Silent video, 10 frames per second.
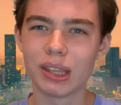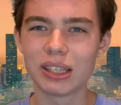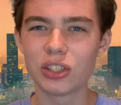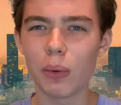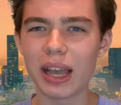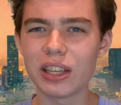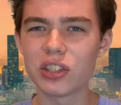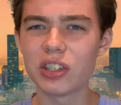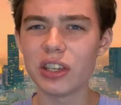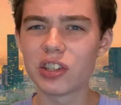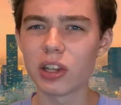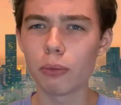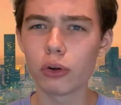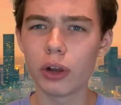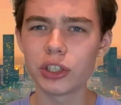So I could see some
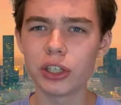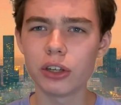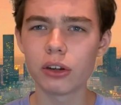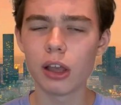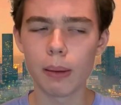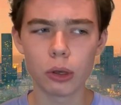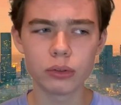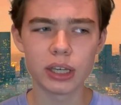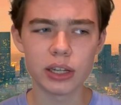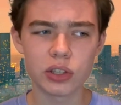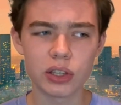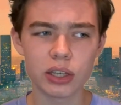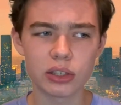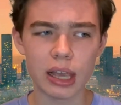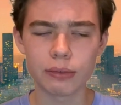regression here. I'm going
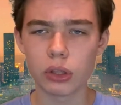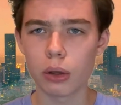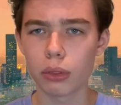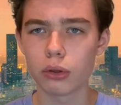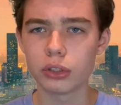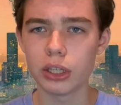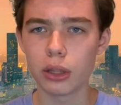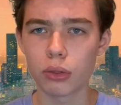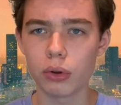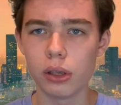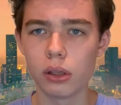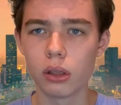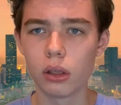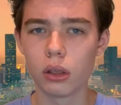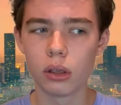10-6 after they were 13-3.
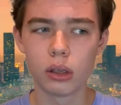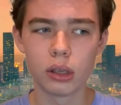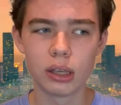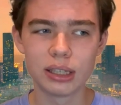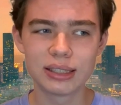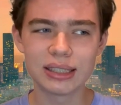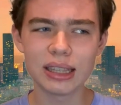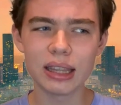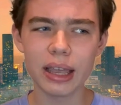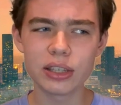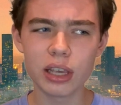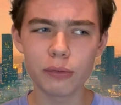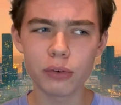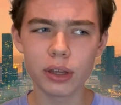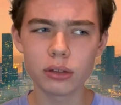Still like San
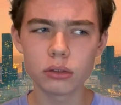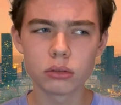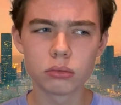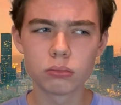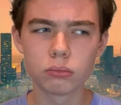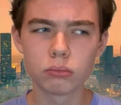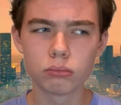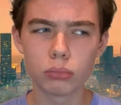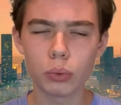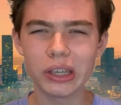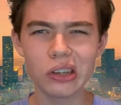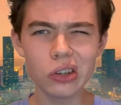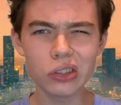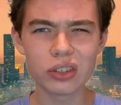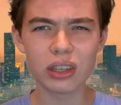Fran, but we
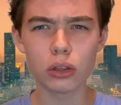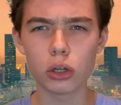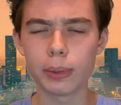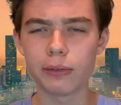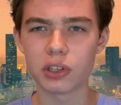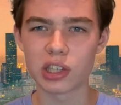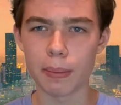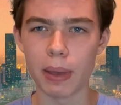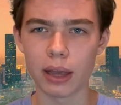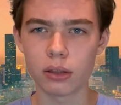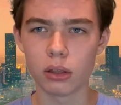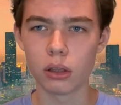could see a little bit of a step back.